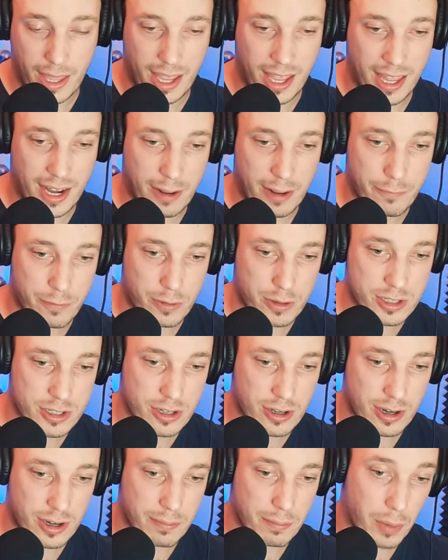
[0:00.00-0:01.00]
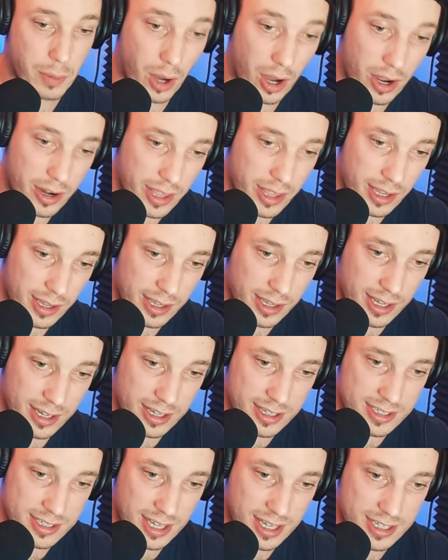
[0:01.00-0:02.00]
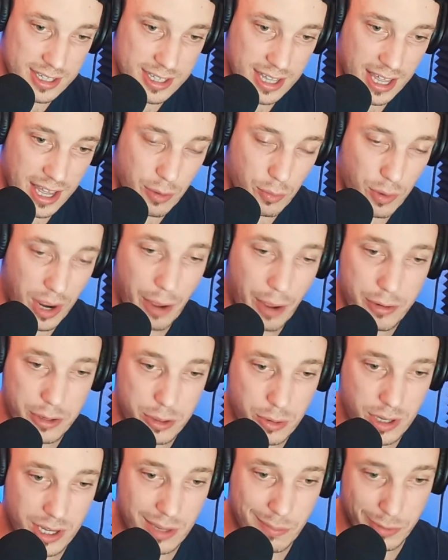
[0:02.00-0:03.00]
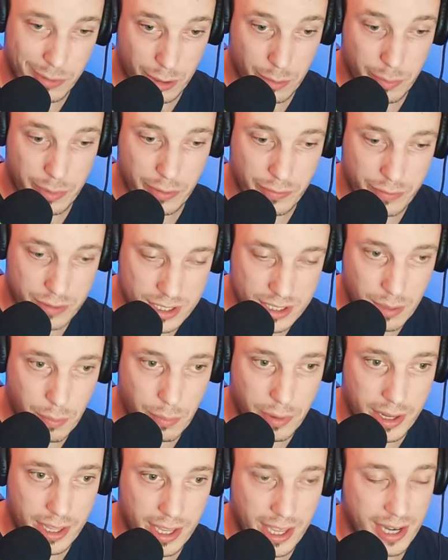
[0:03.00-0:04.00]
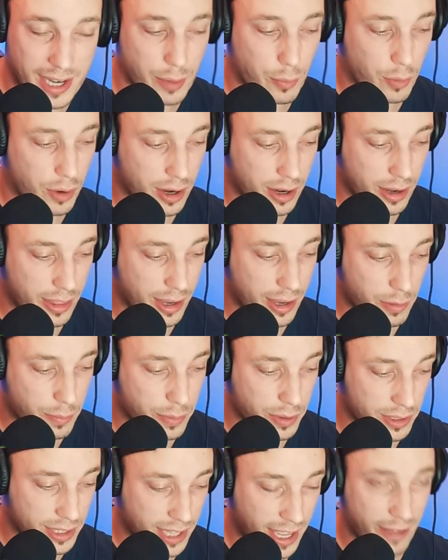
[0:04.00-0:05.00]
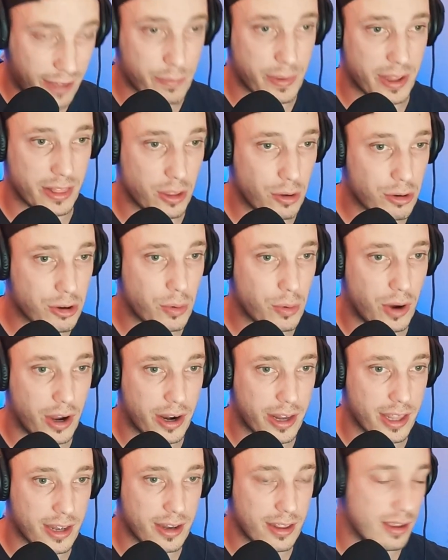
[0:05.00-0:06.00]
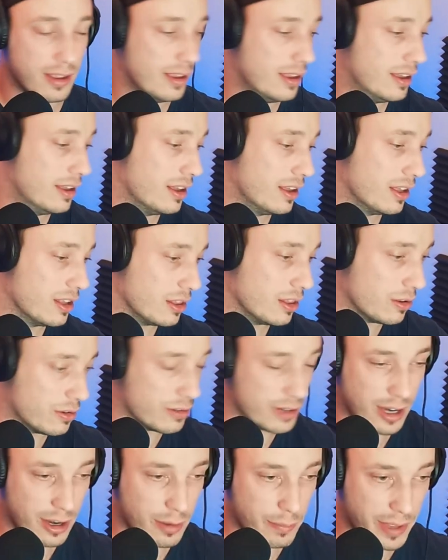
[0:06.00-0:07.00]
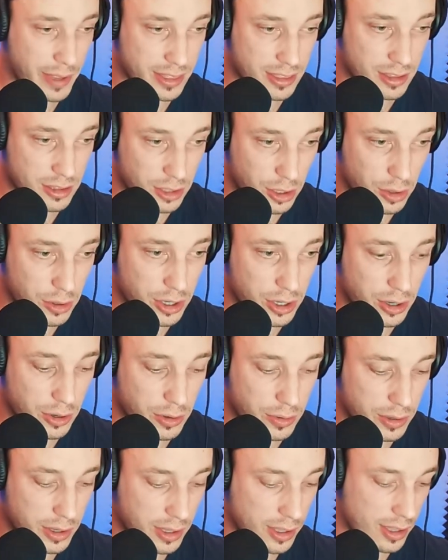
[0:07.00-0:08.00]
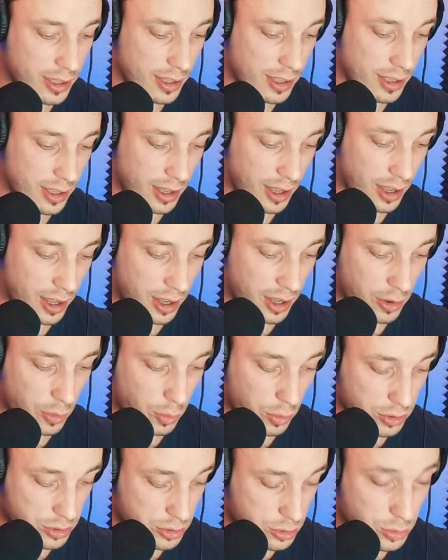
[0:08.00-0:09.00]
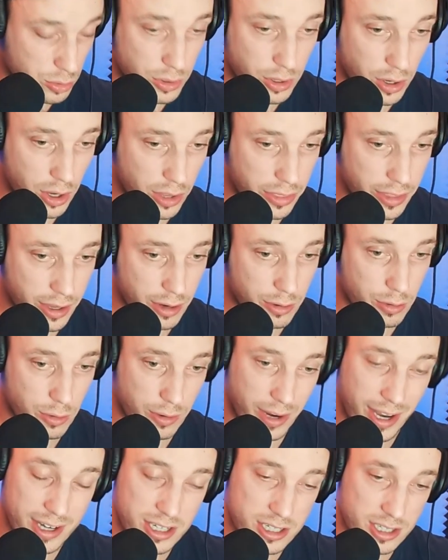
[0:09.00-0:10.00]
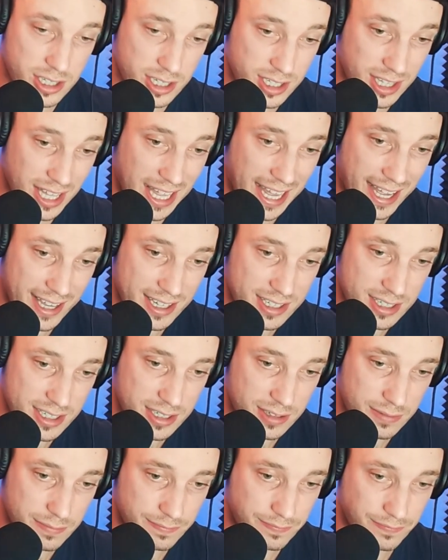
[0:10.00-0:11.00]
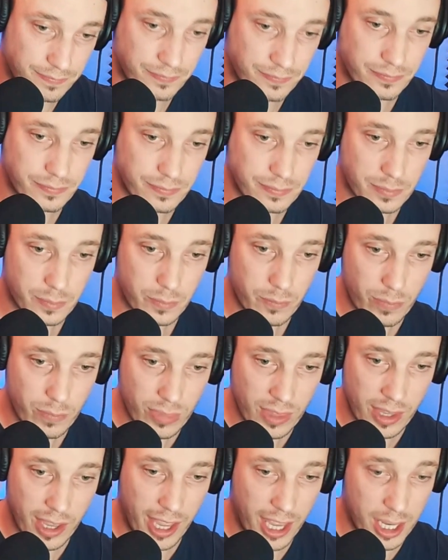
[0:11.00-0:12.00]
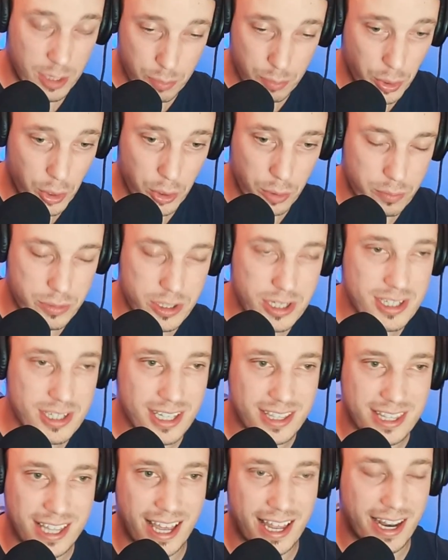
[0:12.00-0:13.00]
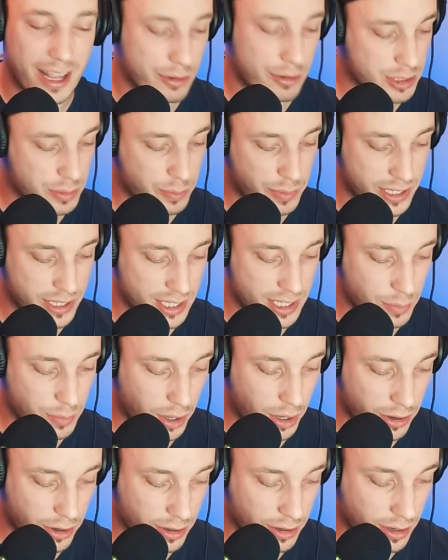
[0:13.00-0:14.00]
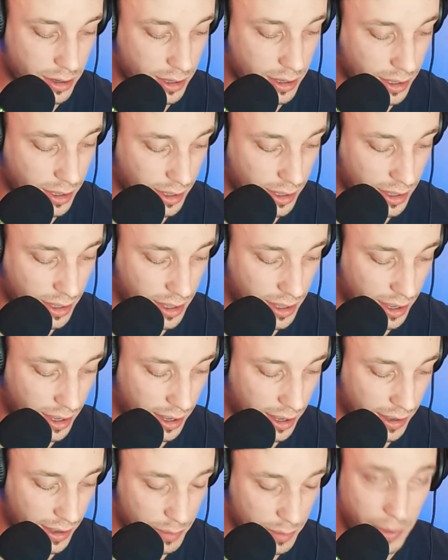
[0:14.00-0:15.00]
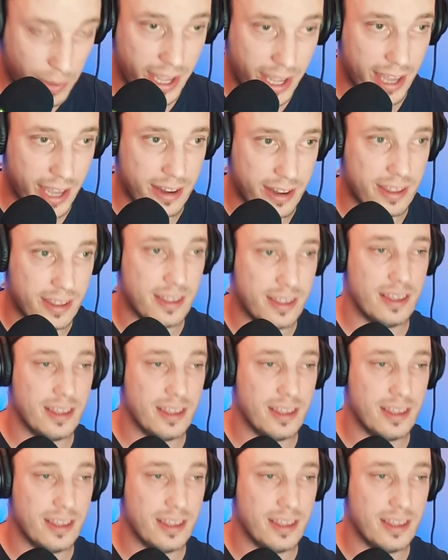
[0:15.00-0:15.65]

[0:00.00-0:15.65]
And I first started modding in the sense that I would do a computer build for somebody and I wanted their build to have my logo on it, learned how to make the logo, or drew it on there or etched the glass. And boom, just like that, I was a PC modder in my head.